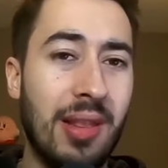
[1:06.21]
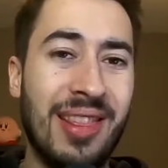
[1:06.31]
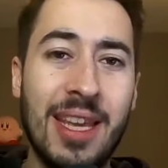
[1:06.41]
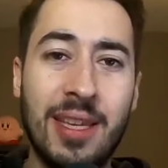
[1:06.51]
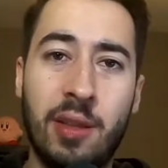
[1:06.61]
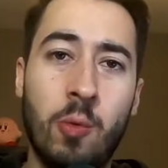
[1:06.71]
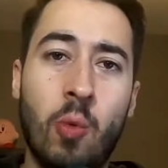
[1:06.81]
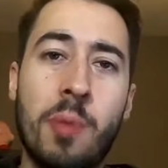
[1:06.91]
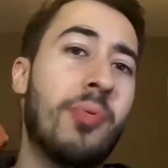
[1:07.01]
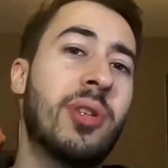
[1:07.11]
less than
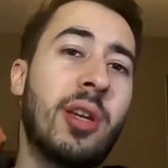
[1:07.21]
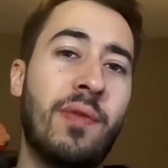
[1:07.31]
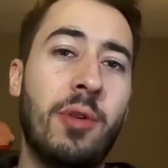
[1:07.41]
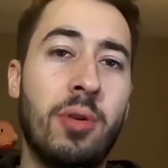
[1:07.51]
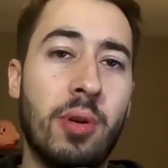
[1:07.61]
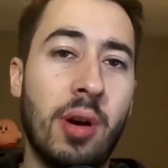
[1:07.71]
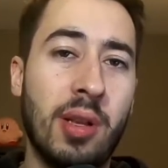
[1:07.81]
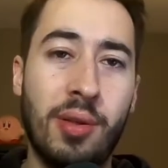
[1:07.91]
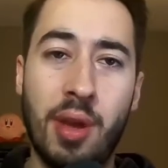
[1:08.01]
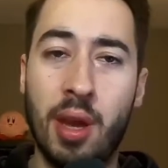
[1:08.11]
1% of you are
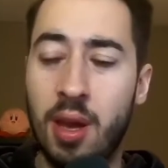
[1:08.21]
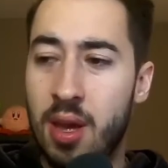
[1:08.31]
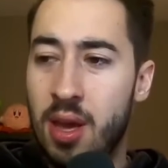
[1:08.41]
gonna think,